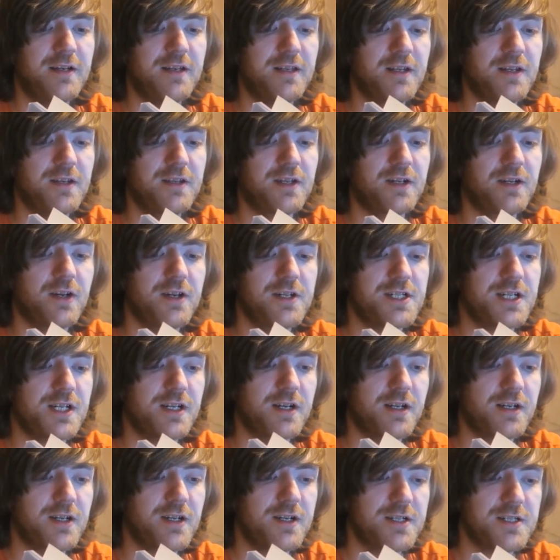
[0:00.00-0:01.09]
and the other clutching
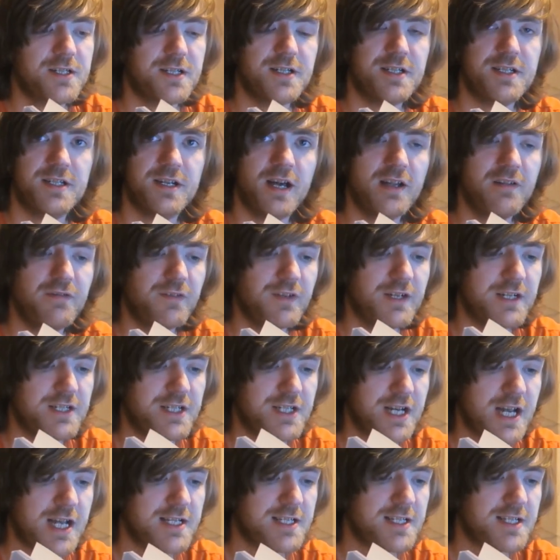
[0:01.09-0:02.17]
at Kirsten's knife in his
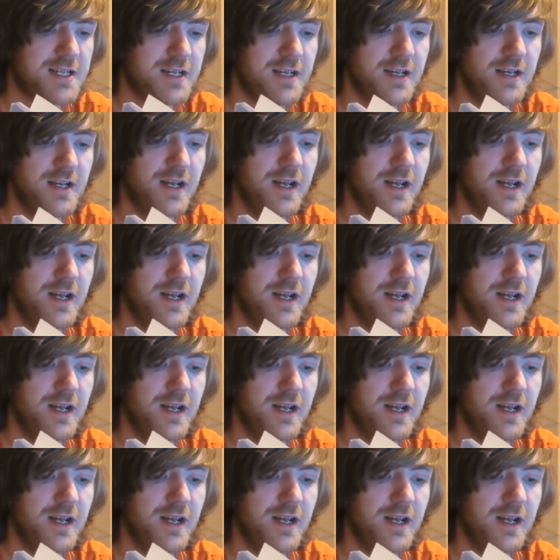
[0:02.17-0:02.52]
chest.